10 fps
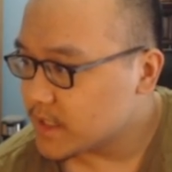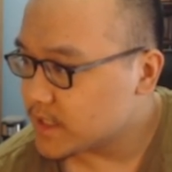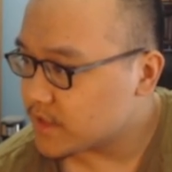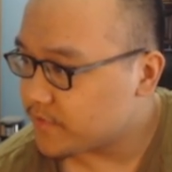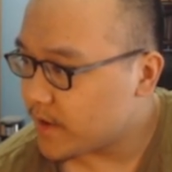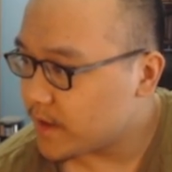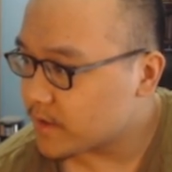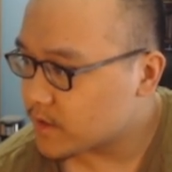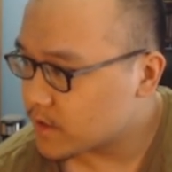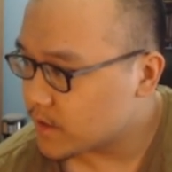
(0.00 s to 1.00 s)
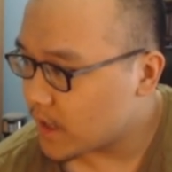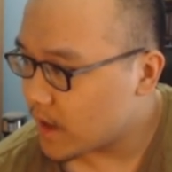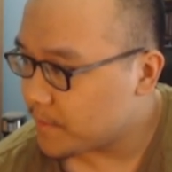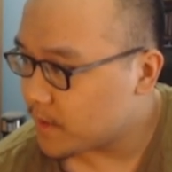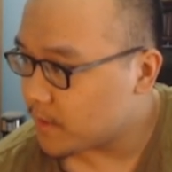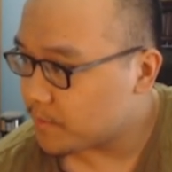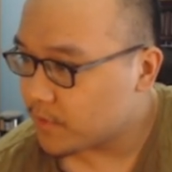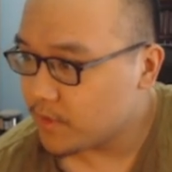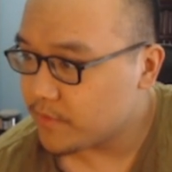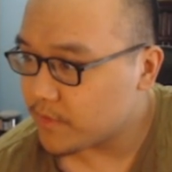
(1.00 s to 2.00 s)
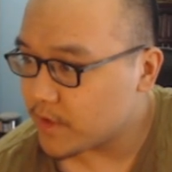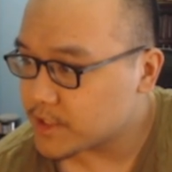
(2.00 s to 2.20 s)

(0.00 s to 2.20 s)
This event could have been improved if they